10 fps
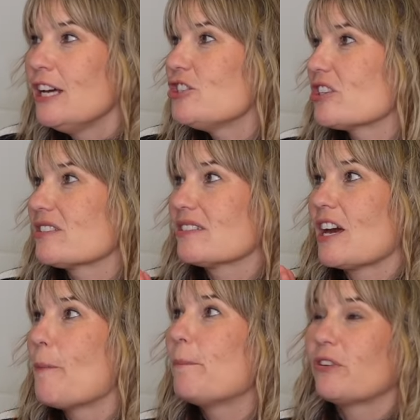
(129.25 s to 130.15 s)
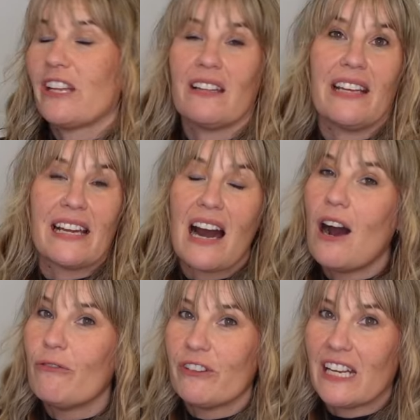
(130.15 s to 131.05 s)
just completely
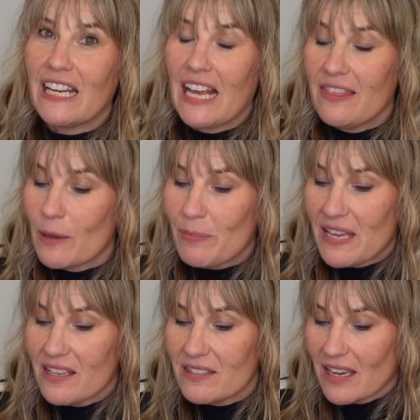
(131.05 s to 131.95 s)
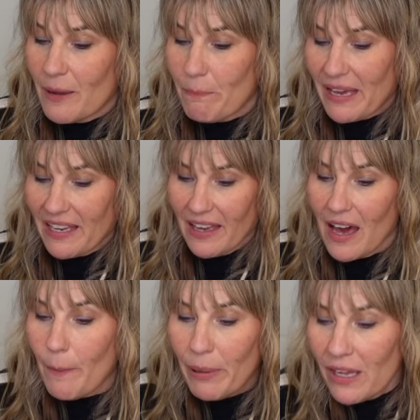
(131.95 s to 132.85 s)
confident in the piece I'm picking
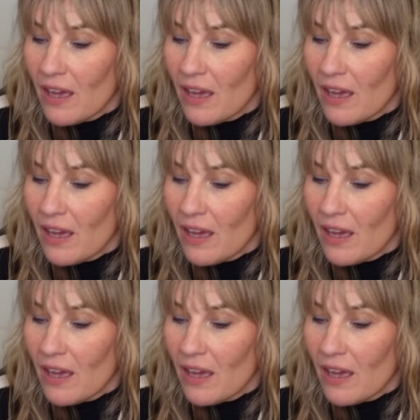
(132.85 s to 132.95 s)
up,